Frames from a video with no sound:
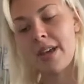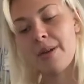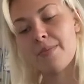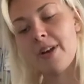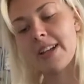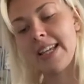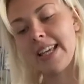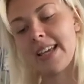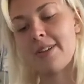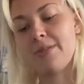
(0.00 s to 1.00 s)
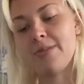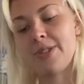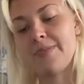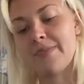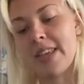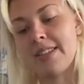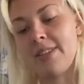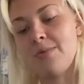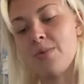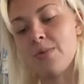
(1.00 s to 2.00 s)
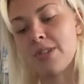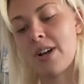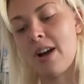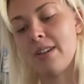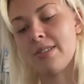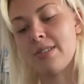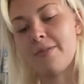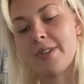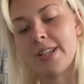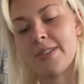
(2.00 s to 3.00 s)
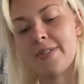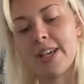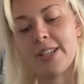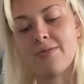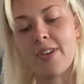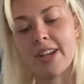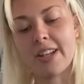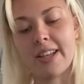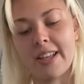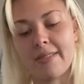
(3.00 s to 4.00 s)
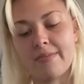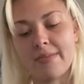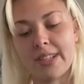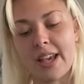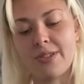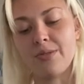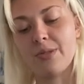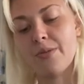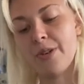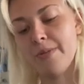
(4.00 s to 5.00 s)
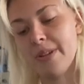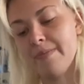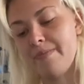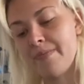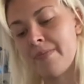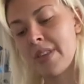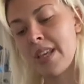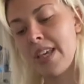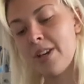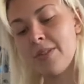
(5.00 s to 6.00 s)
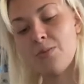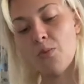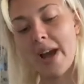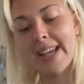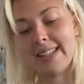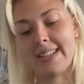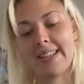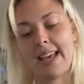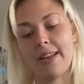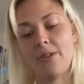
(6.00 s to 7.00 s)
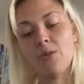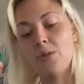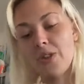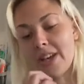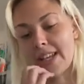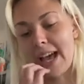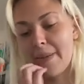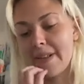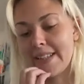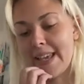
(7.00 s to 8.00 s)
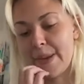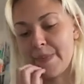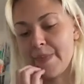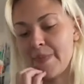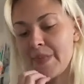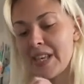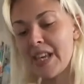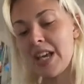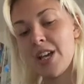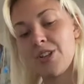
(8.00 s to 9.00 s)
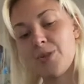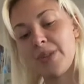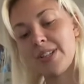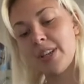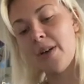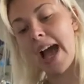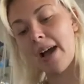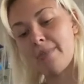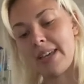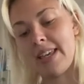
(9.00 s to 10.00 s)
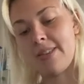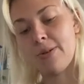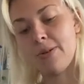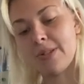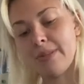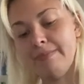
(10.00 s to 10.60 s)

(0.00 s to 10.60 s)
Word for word: Bradley giggled as he walked to Carla's office for his regularly scheduled appointment. He couldn't wait to tell her all that had happened to him. She'll be so happy, he thought.